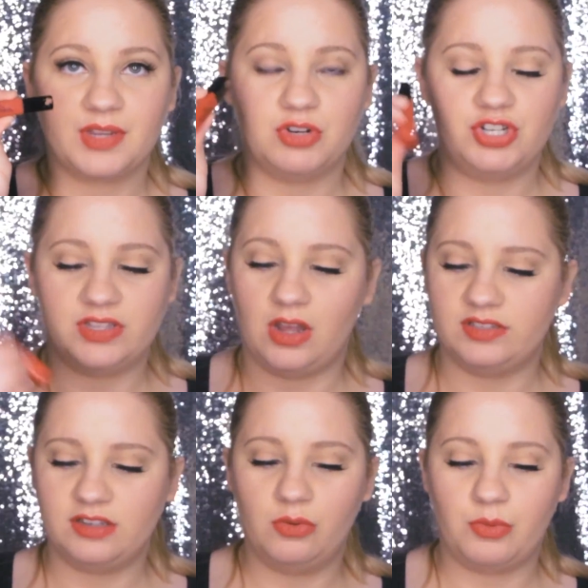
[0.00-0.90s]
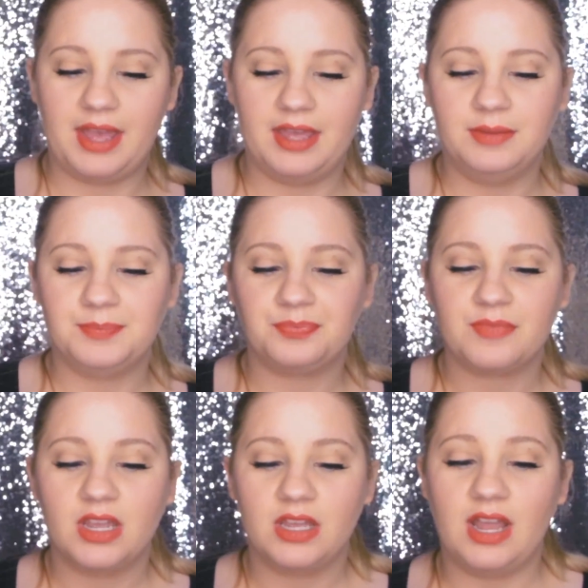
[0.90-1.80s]
which is also red.
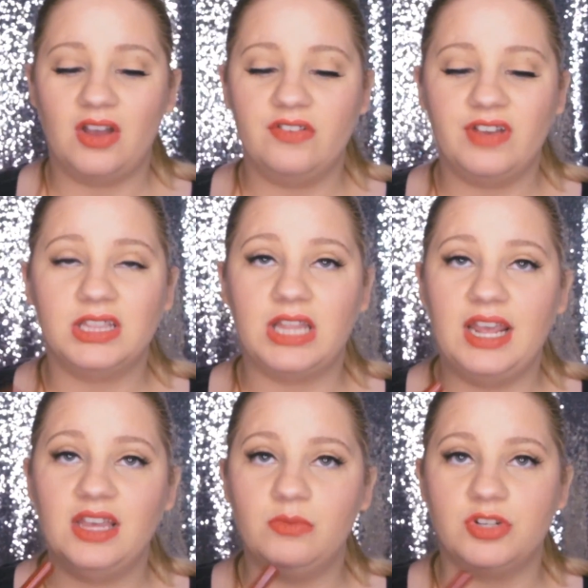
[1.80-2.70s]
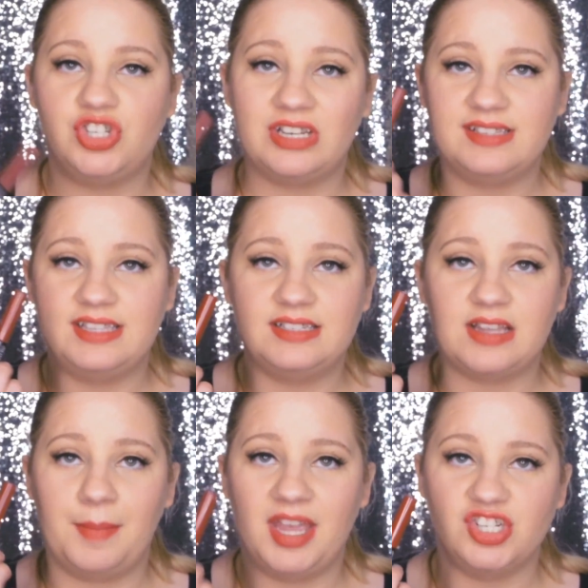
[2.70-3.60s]
Now, if I like it with just this,
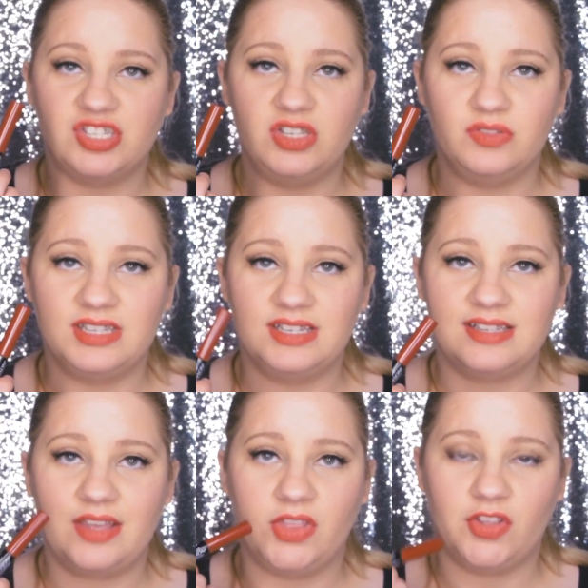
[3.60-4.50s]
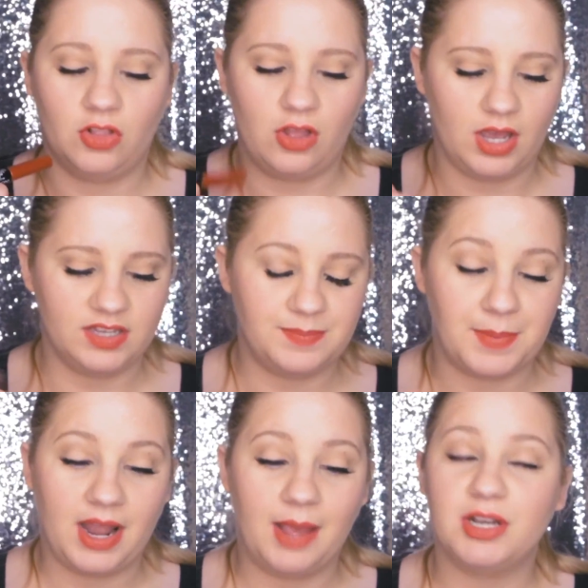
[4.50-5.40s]
I might just use this and then the gloss,
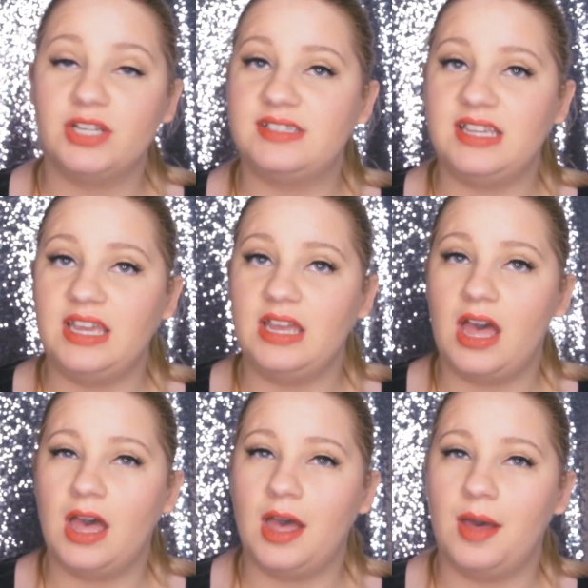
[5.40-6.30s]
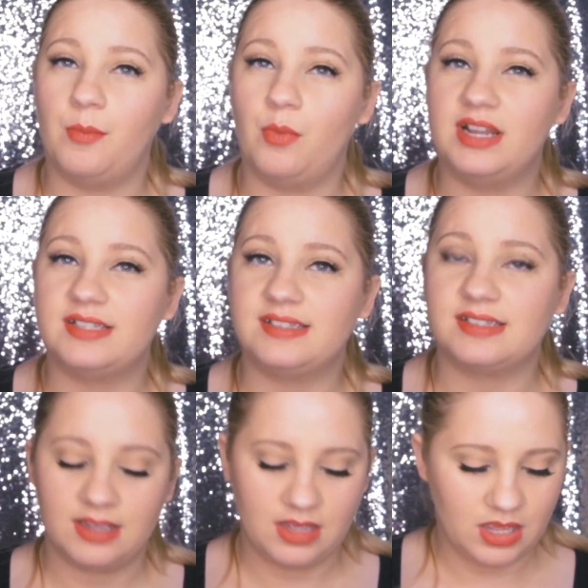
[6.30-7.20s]
but I'm going to see what
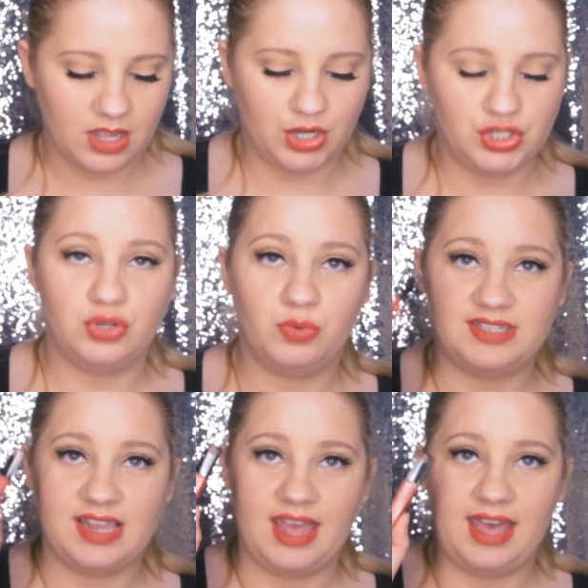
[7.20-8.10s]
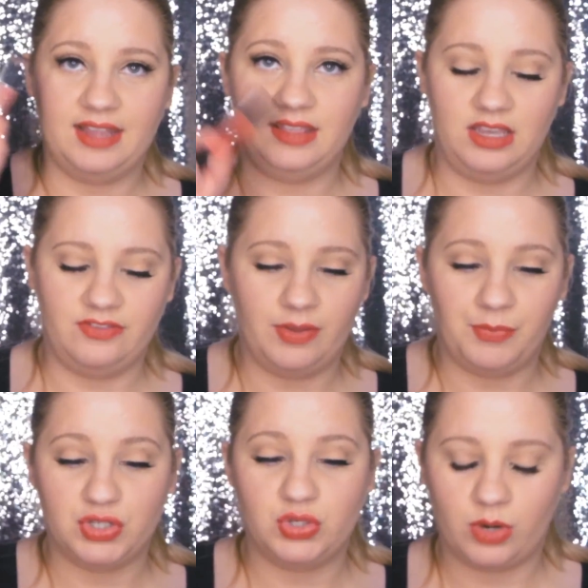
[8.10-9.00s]
it's going to do once I add the Femme
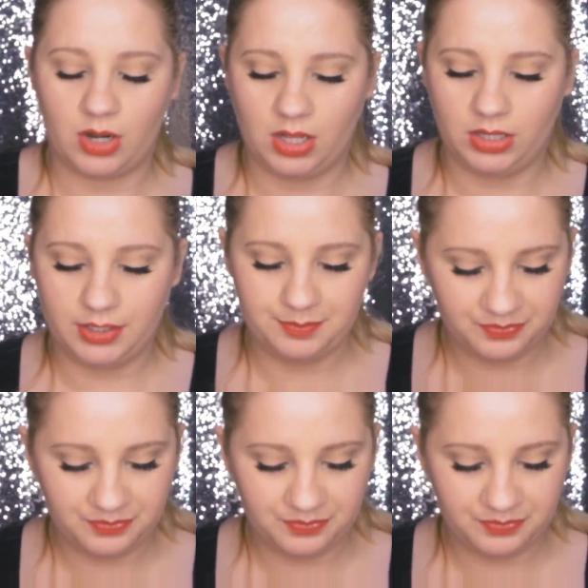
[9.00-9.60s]
Couture color.